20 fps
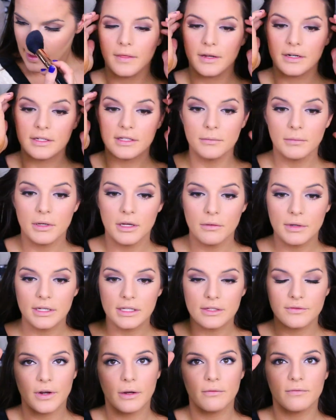There's some good
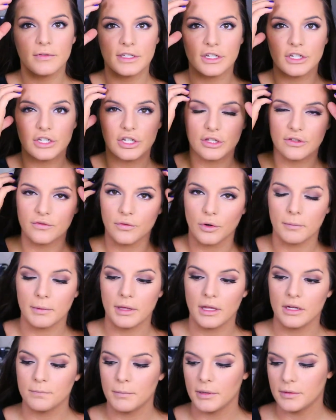ones from Physicians
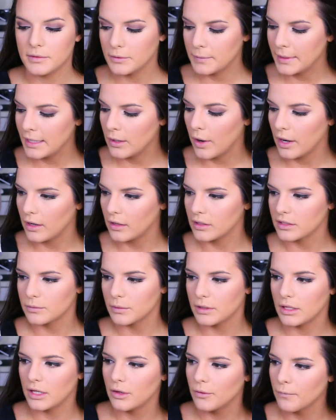Formula, but to be quite honest
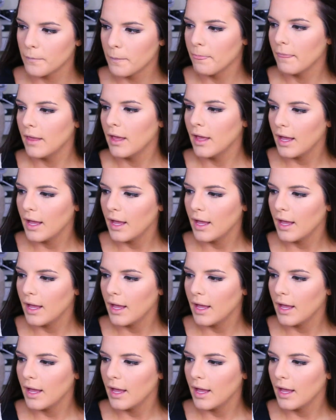with you,